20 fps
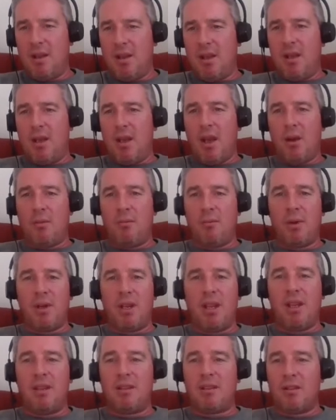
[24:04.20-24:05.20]
but it
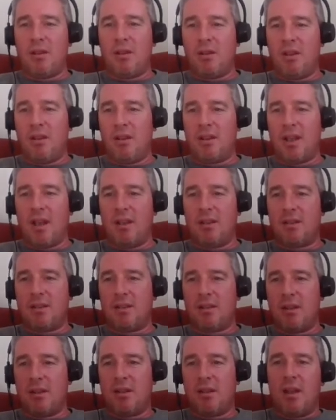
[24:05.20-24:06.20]
is certainly the case
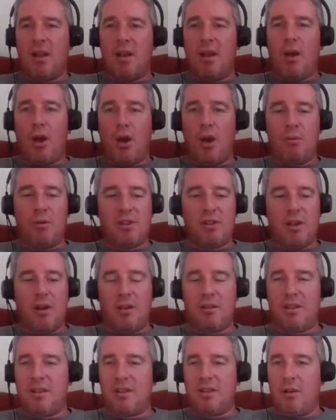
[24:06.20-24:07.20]
that homes that
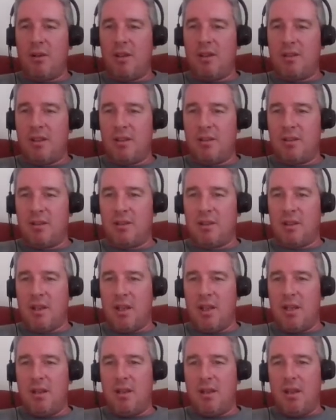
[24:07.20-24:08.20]
are designed
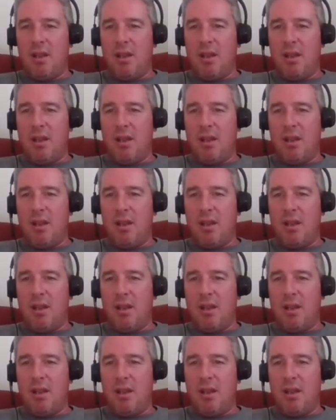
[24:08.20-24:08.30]
digitally